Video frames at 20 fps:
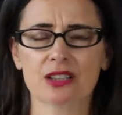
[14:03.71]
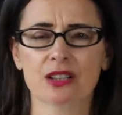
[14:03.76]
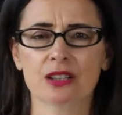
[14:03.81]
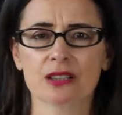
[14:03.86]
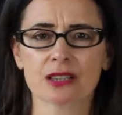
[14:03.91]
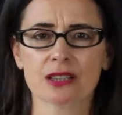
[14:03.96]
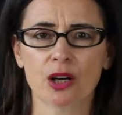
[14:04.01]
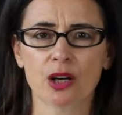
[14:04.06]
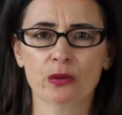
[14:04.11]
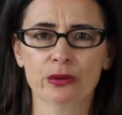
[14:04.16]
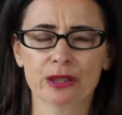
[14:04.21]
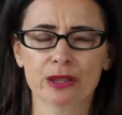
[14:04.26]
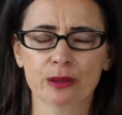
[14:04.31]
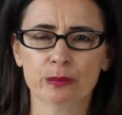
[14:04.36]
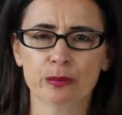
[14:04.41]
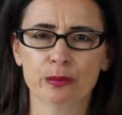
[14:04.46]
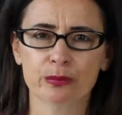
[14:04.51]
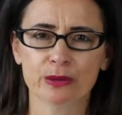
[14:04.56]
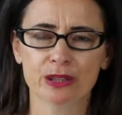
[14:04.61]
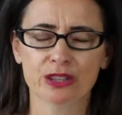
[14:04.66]
styles. Go in
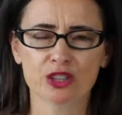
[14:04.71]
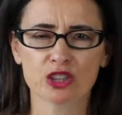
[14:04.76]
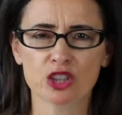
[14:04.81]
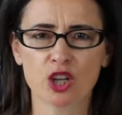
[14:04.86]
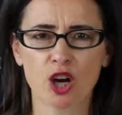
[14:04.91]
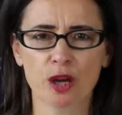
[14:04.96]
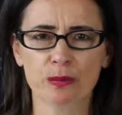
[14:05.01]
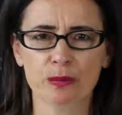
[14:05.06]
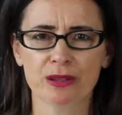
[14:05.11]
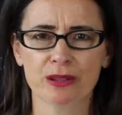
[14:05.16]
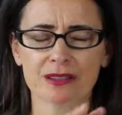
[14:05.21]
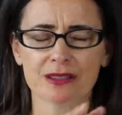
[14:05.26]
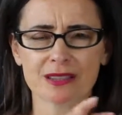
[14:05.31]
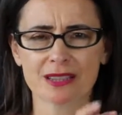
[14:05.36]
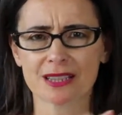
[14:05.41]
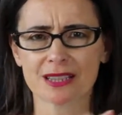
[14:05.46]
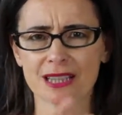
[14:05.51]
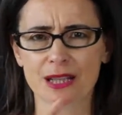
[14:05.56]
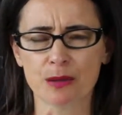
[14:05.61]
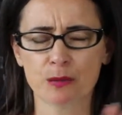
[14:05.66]
and type in the
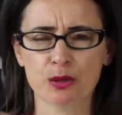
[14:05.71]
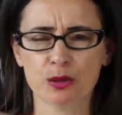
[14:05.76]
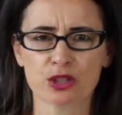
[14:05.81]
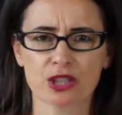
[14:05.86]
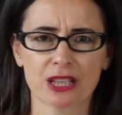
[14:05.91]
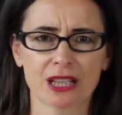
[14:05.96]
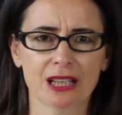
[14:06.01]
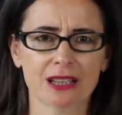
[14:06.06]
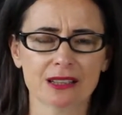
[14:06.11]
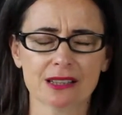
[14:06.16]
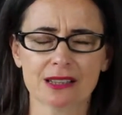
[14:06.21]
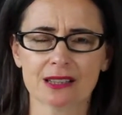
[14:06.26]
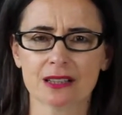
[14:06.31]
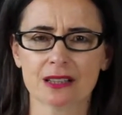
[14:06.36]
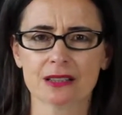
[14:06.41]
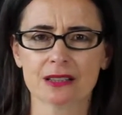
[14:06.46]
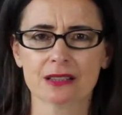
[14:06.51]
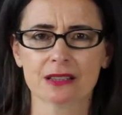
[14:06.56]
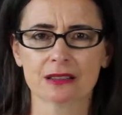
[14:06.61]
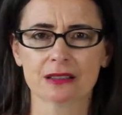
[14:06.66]
16 personality
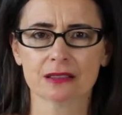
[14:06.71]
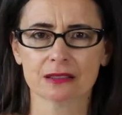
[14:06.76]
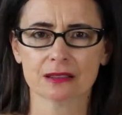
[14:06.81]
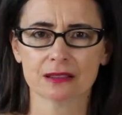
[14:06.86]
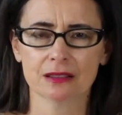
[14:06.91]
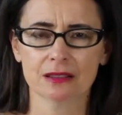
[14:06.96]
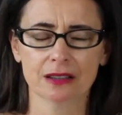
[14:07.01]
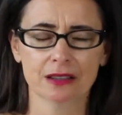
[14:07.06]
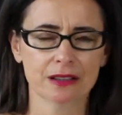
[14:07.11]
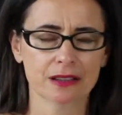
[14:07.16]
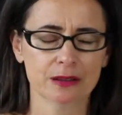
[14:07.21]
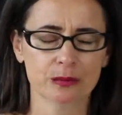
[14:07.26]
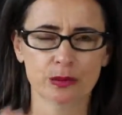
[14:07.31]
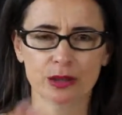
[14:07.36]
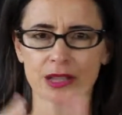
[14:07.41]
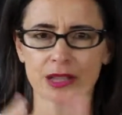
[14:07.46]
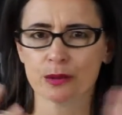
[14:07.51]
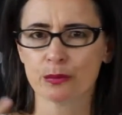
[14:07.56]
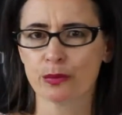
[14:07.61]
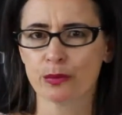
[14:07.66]
styles in
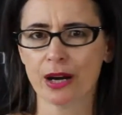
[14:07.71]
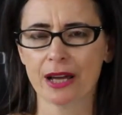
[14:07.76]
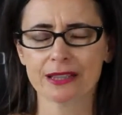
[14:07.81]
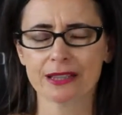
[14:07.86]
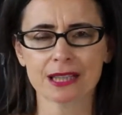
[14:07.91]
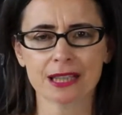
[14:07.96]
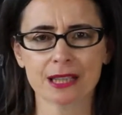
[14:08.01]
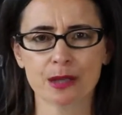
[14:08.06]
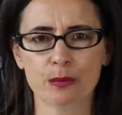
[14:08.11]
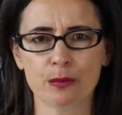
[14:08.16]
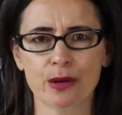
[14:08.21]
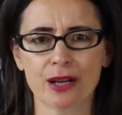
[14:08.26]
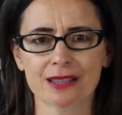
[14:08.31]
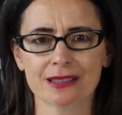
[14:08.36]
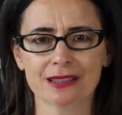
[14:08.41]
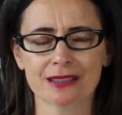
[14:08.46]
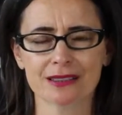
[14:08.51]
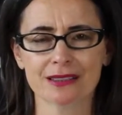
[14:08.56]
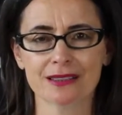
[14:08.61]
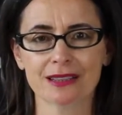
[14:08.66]
one of the internet
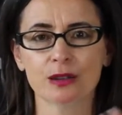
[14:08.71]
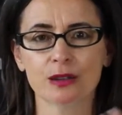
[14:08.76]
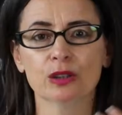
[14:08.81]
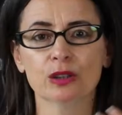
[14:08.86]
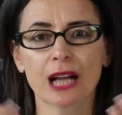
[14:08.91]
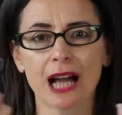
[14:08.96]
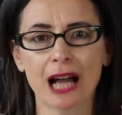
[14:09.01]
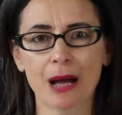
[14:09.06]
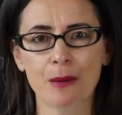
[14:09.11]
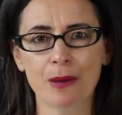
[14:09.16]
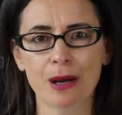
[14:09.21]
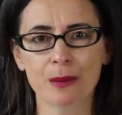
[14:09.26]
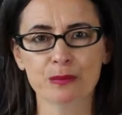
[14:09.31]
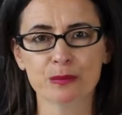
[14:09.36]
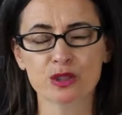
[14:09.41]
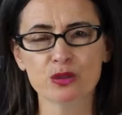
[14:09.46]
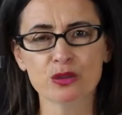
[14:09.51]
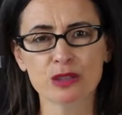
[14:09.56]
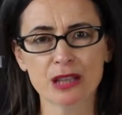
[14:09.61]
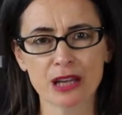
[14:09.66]
browsers and they'll come
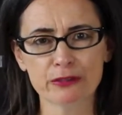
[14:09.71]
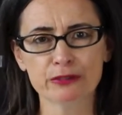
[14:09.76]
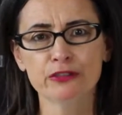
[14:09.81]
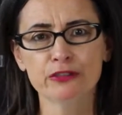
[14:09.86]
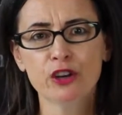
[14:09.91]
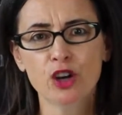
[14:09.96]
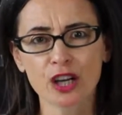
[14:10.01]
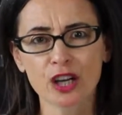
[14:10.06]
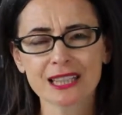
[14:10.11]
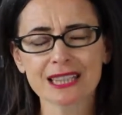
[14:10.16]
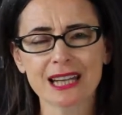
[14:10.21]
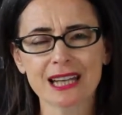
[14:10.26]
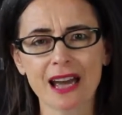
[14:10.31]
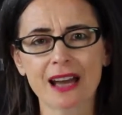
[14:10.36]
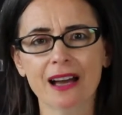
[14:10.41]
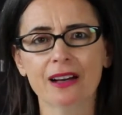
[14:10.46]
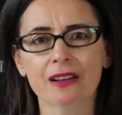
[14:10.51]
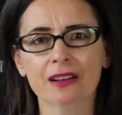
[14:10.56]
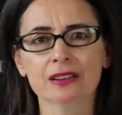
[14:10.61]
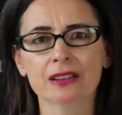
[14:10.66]
up. Do that. Find
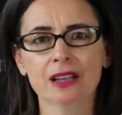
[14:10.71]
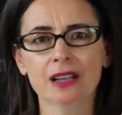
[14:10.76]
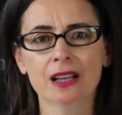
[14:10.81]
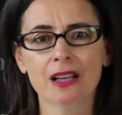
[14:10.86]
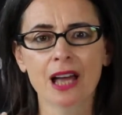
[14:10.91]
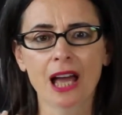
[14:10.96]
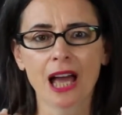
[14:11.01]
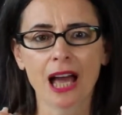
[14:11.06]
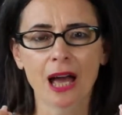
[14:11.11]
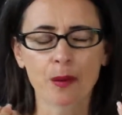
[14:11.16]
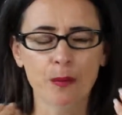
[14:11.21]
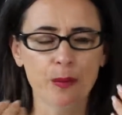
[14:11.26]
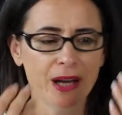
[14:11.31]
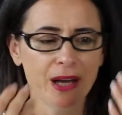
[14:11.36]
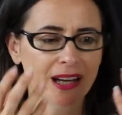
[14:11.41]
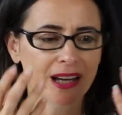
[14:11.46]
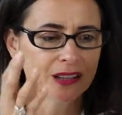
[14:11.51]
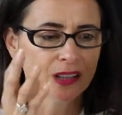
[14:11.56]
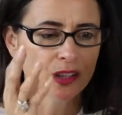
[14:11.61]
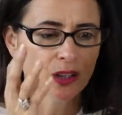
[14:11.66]
out
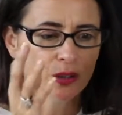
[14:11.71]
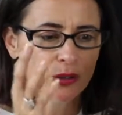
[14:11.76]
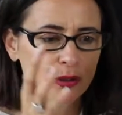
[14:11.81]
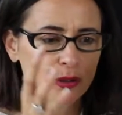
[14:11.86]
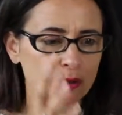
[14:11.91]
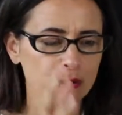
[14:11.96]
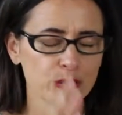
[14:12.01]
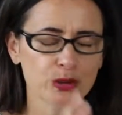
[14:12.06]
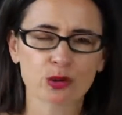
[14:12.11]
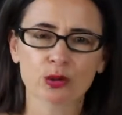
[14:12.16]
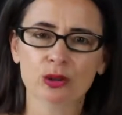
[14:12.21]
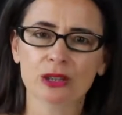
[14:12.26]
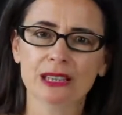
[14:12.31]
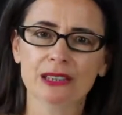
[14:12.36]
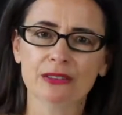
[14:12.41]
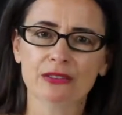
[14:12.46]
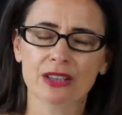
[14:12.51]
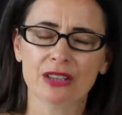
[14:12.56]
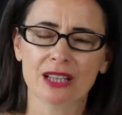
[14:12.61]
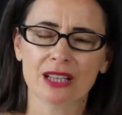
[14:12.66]
about who you're
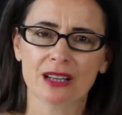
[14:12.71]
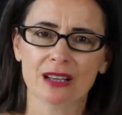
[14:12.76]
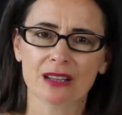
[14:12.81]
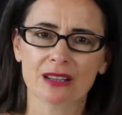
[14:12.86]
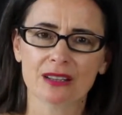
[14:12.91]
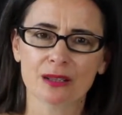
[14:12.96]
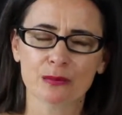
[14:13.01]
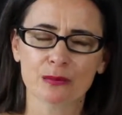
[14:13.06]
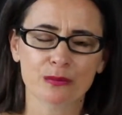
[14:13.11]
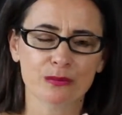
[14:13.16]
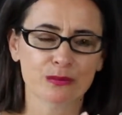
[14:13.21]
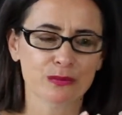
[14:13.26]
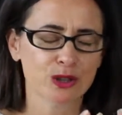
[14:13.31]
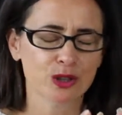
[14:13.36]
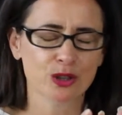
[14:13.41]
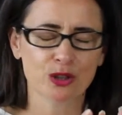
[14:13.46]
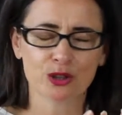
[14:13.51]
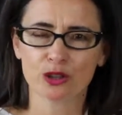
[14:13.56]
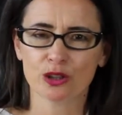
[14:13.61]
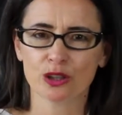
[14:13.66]
living
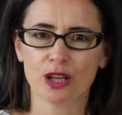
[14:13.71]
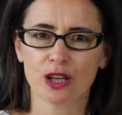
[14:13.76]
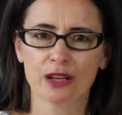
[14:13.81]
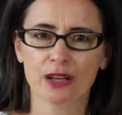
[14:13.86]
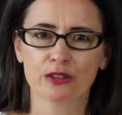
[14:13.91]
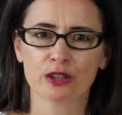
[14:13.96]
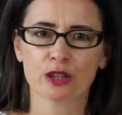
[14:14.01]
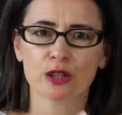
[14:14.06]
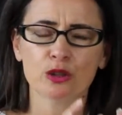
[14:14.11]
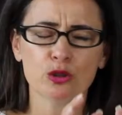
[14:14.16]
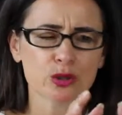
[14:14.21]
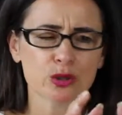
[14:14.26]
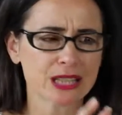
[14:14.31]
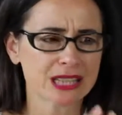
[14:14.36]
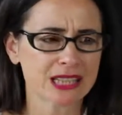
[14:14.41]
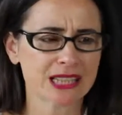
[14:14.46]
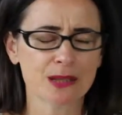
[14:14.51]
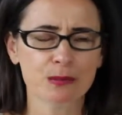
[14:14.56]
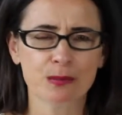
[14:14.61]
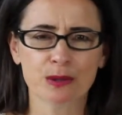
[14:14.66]
your life with, who you're
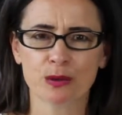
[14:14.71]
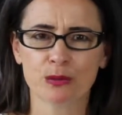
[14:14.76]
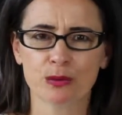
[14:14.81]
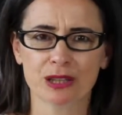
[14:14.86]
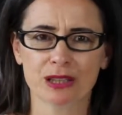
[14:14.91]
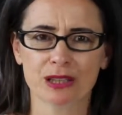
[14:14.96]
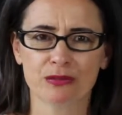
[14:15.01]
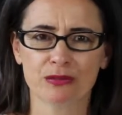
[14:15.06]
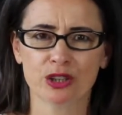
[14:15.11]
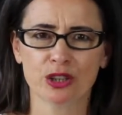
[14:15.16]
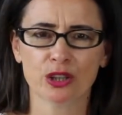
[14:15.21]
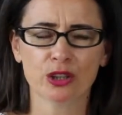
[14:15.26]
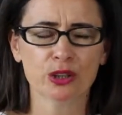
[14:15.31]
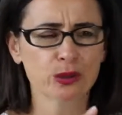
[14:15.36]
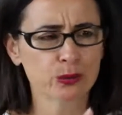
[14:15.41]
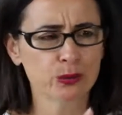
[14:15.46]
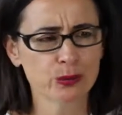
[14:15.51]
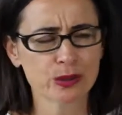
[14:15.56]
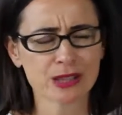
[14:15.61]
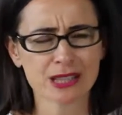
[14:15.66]
sleeping with every night,
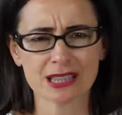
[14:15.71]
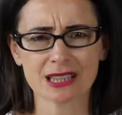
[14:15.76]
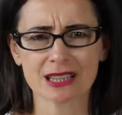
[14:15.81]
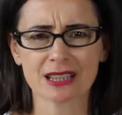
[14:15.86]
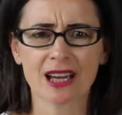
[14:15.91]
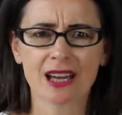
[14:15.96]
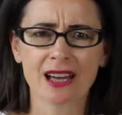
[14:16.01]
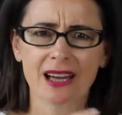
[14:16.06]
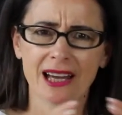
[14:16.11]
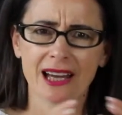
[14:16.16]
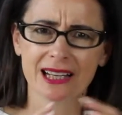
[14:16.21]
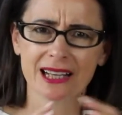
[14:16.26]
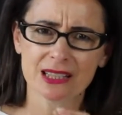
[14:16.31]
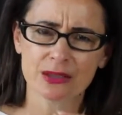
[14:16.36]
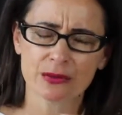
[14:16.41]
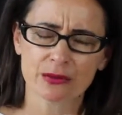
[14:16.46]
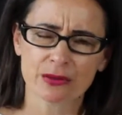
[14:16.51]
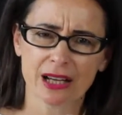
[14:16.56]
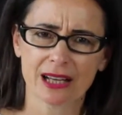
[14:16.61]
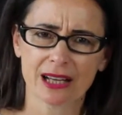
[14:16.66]
who is he, how
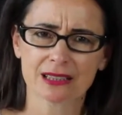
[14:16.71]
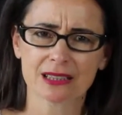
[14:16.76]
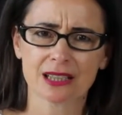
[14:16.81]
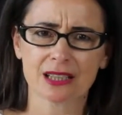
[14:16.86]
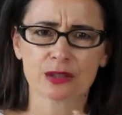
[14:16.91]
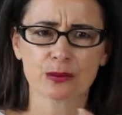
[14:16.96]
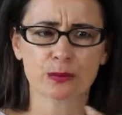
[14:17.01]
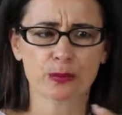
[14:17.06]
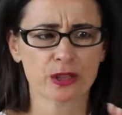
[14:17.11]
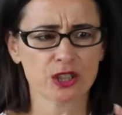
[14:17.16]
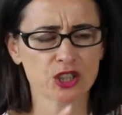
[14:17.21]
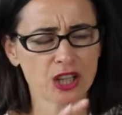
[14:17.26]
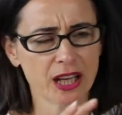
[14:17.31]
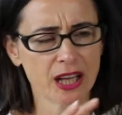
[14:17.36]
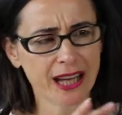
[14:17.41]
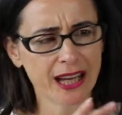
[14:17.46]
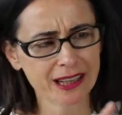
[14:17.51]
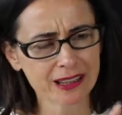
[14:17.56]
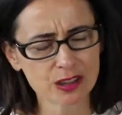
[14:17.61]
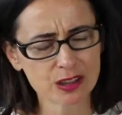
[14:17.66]
does he react under
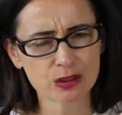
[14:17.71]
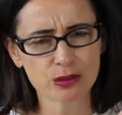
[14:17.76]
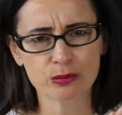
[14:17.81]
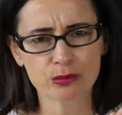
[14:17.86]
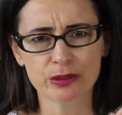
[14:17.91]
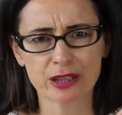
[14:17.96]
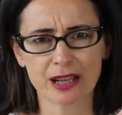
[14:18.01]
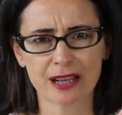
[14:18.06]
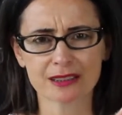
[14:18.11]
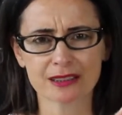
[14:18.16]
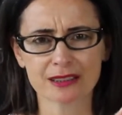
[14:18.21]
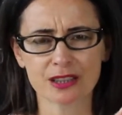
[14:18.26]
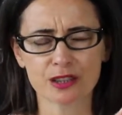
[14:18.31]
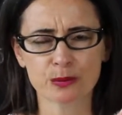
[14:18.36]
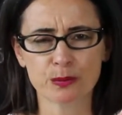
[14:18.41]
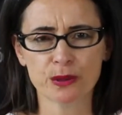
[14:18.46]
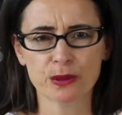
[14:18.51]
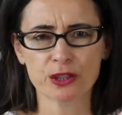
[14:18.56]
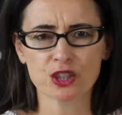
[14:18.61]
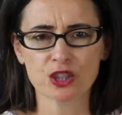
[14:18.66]
pressure, how do you react
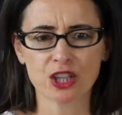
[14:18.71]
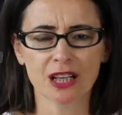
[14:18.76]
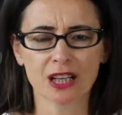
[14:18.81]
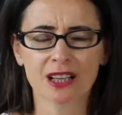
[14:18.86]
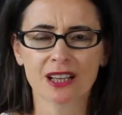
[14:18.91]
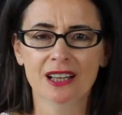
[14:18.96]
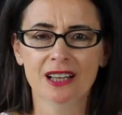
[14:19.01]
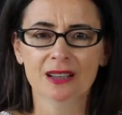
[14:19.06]
under pressure.